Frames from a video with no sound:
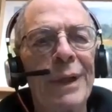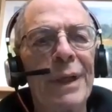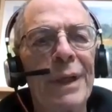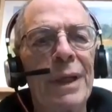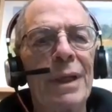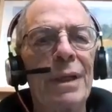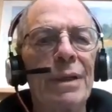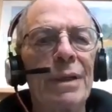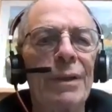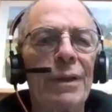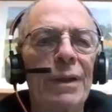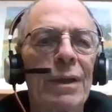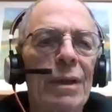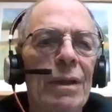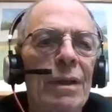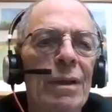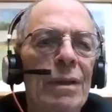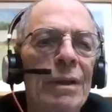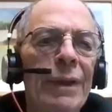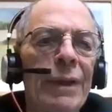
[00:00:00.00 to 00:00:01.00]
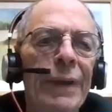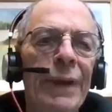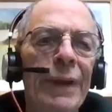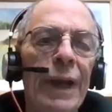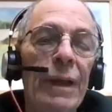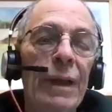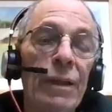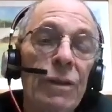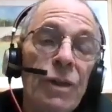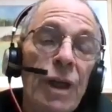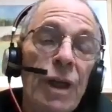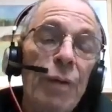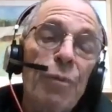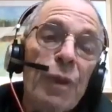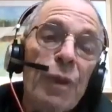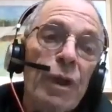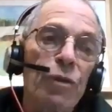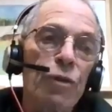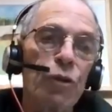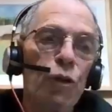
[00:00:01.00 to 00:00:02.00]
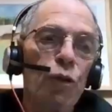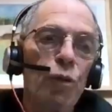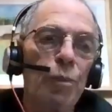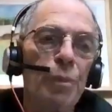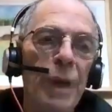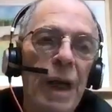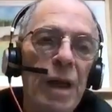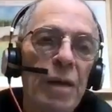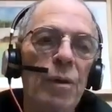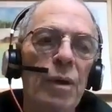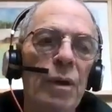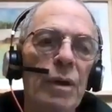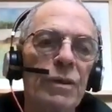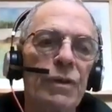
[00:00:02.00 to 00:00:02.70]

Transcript: And the same thing is true in Panama.